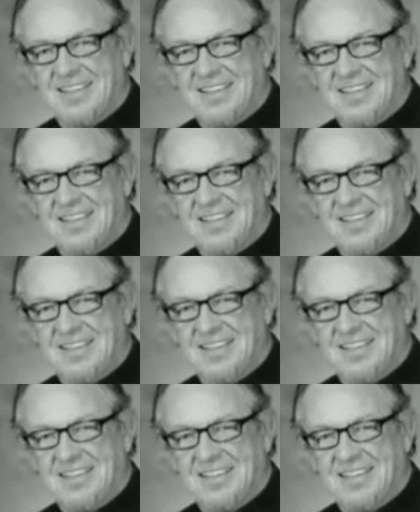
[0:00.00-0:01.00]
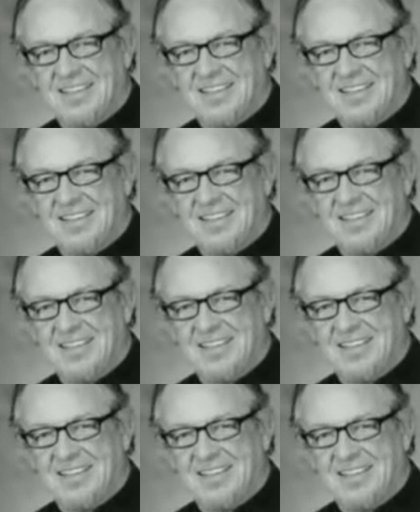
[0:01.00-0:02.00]

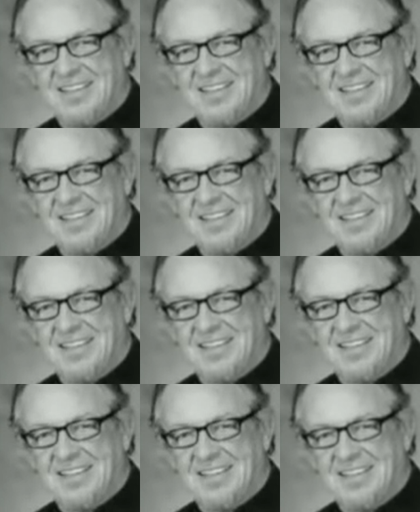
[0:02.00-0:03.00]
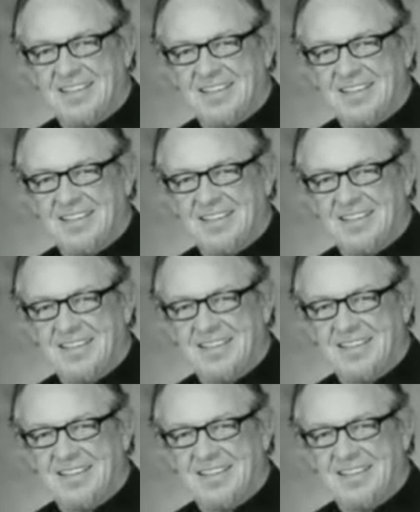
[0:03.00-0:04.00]

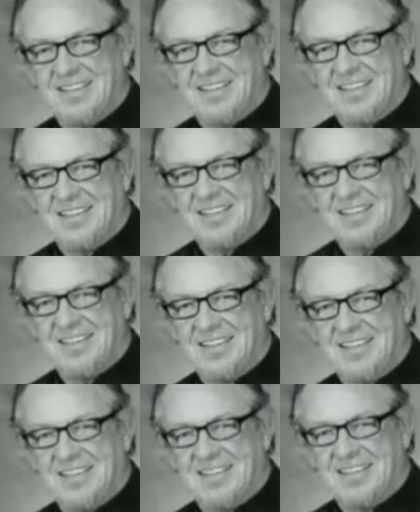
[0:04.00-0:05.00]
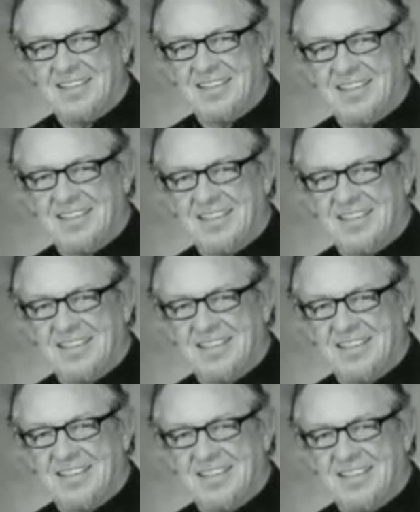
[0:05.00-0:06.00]

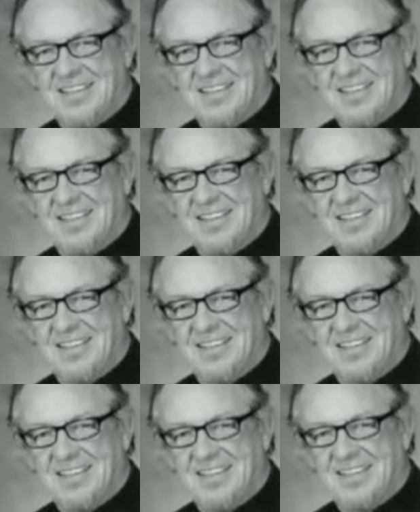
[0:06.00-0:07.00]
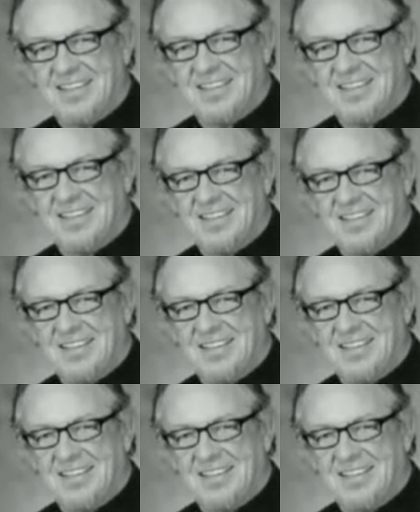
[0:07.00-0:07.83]
(silent)